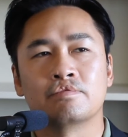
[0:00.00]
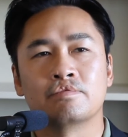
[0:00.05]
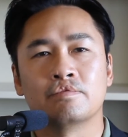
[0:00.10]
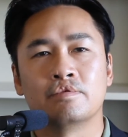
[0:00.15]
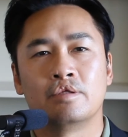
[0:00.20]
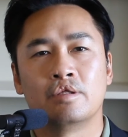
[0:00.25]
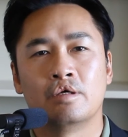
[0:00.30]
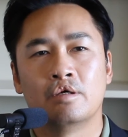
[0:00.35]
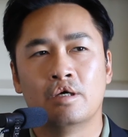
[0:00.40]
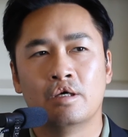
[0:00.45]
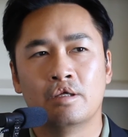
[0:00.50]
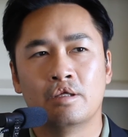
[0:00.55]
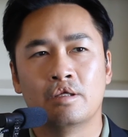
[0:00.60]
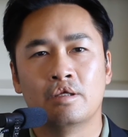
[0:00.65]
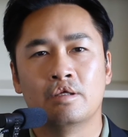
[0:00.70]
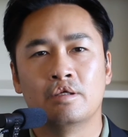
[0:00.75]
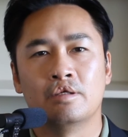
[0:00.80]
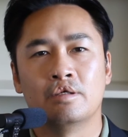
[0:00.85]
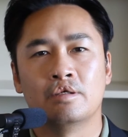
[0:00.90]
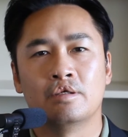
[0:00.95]

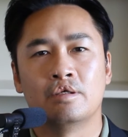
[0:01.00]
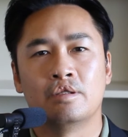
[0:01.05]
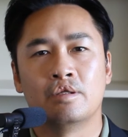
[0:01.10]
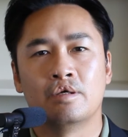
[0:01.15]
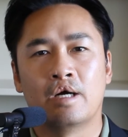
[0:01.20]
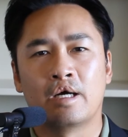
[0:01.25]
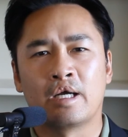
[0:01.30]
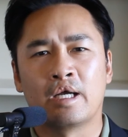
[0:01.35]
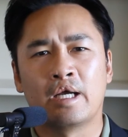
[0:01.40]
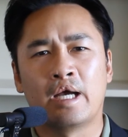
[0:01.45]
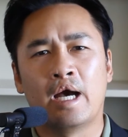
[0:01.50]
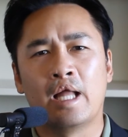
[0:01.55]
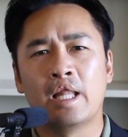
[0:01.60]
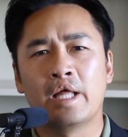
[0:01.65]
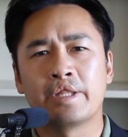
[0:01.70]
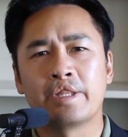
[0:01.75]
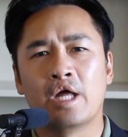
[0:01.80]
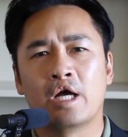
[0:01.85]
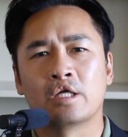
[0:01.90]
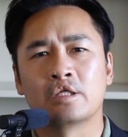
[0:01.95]
Okay, I
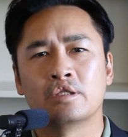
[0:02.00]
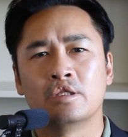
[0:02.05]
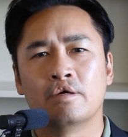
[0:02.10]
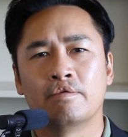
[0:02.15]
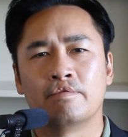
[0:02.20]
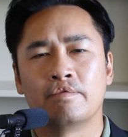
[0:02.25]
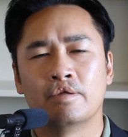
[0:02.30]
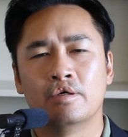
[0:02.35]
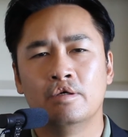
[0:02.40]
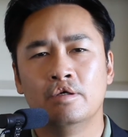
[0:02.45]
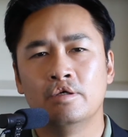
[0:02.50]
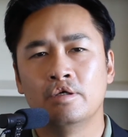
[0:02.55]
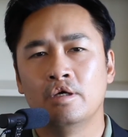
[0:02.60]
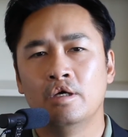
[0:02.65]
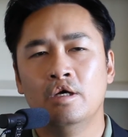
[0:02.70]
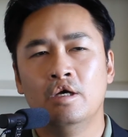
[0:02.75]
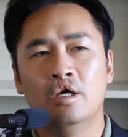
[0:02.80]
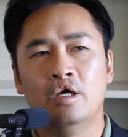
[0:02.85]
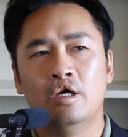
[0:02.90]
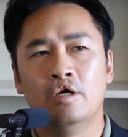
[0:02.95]
like that stuff. It
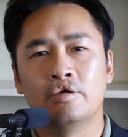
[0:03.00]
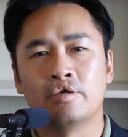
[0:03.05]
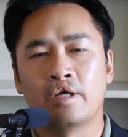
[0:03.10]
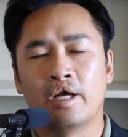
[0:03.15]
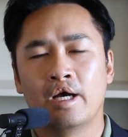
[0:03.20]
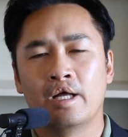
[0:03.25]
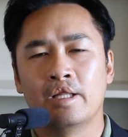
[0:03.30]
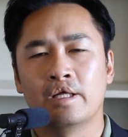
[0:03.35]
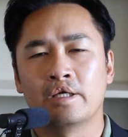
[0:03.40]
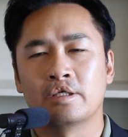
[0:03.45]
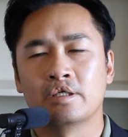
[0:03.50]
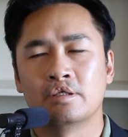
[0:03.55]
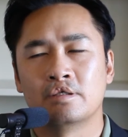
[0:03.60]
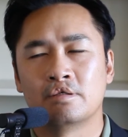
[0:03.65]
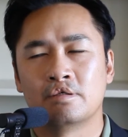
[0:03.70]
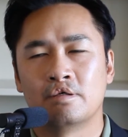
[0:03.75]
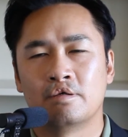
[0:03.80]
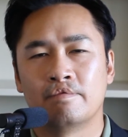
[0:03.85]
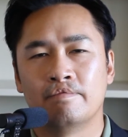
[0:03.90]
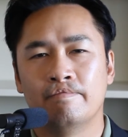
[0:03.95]
was kind of like
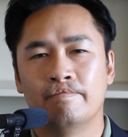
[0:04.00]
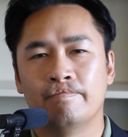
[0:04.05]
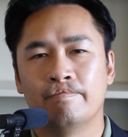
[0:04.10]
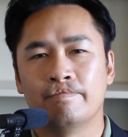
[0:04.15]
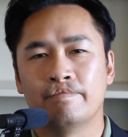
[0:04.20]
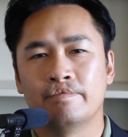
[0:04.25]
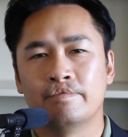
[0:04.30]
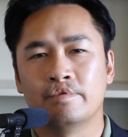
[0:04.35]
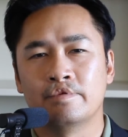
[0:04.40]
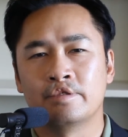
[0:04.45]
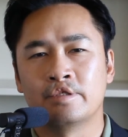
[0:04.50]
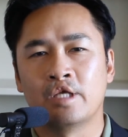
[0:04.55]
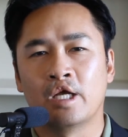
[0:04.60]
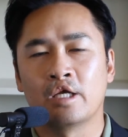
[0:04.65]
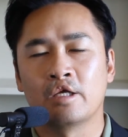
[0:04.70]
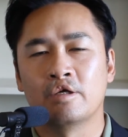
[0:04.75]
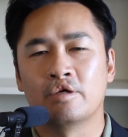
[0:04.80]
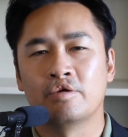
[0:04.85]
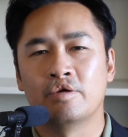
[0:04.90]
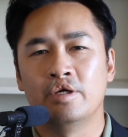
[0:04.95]
a
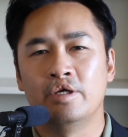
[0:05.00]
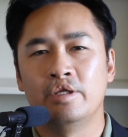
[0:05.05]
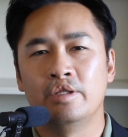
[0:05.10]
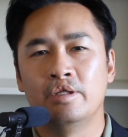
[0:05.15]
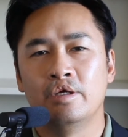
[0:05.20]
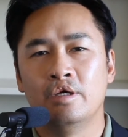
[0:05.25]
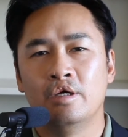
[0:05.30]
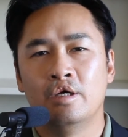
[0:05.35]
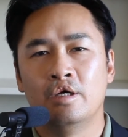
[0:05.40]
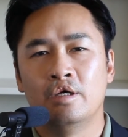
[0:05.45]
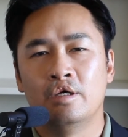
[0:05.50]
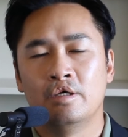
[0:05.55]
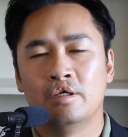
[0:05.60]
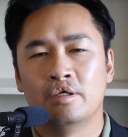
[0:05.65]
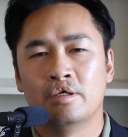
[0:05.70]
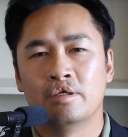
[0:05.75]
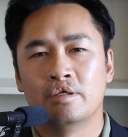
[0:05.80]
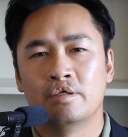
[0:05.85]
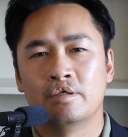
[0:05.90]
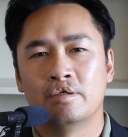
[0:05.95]
second grade
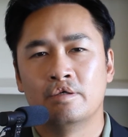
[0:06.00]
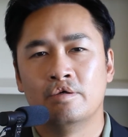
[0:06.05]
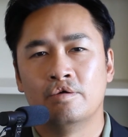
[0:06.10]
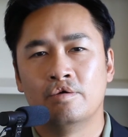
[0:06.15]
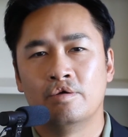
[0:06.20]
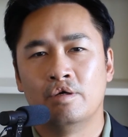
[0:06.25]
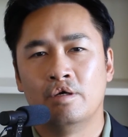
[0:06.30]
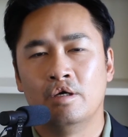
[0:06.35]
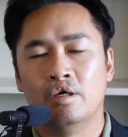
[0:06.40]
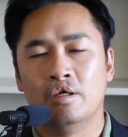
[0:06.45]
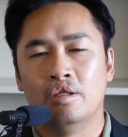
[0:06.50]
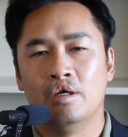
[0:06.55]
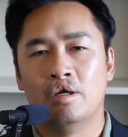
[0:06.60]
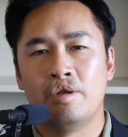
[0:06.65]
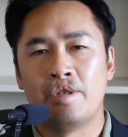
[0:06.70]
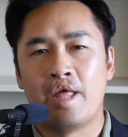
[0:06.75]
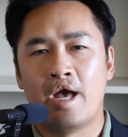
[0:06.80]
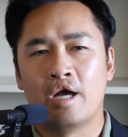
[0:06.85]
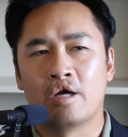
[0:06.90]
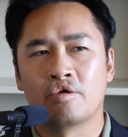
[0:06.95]
or a
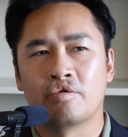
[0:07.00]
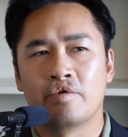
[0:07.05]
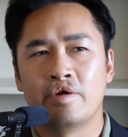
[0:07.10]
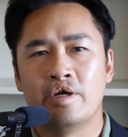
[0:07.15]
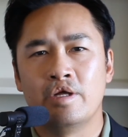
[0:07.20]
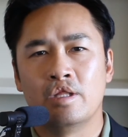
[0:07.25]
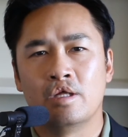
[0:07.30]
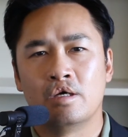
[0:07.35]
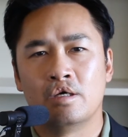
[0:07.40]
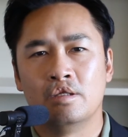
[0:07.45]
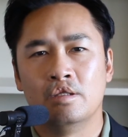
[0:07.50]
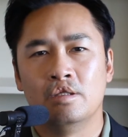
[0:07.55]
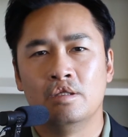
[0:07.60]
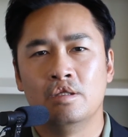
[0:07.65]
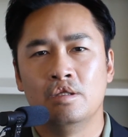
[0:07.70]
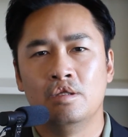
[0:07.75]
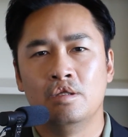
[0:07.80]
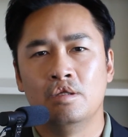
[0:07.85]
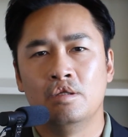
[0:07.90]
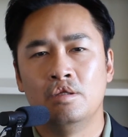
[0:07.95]
downgrade,
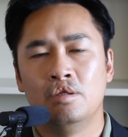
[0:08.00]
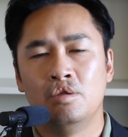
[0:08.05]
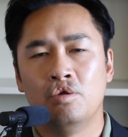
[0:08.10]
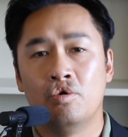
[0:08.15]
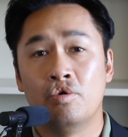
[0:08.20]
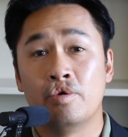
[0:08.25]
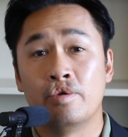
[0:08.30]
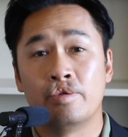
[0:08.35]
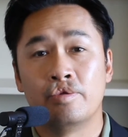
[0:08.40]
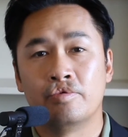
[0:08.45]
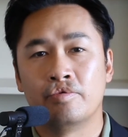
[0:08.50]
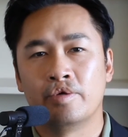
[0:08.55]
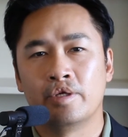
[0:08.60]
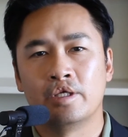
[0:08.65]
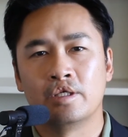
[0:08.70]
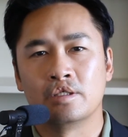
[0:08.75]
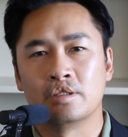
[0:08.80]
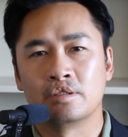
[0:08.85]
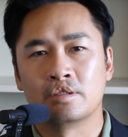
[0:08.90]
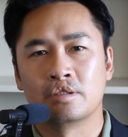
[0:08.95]
Lord of the
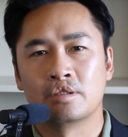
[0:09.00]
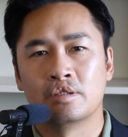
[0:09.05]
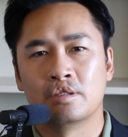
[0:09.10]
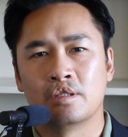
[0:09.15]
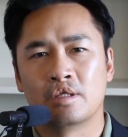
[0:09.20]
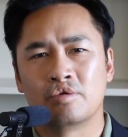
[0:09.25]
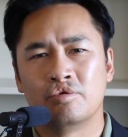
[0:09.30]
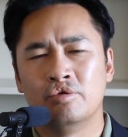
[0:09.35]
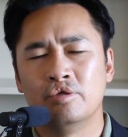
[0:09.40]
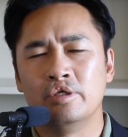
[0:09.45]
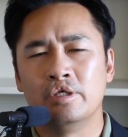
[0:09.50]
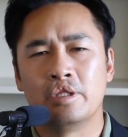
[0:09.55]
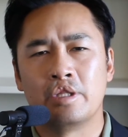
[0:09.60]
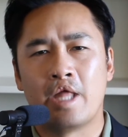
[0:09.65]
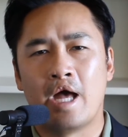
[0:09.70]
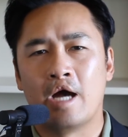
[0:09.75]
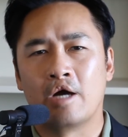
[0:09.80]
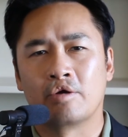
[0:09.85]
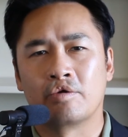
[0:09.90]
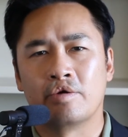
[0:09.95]
Rings, like really
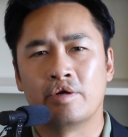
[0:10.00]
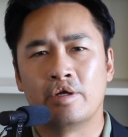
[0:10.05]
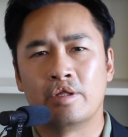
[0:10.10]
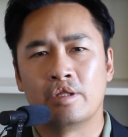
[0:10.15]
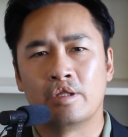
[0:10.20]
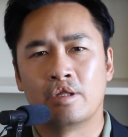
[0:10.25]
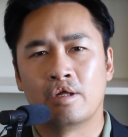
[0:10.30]
downgrade.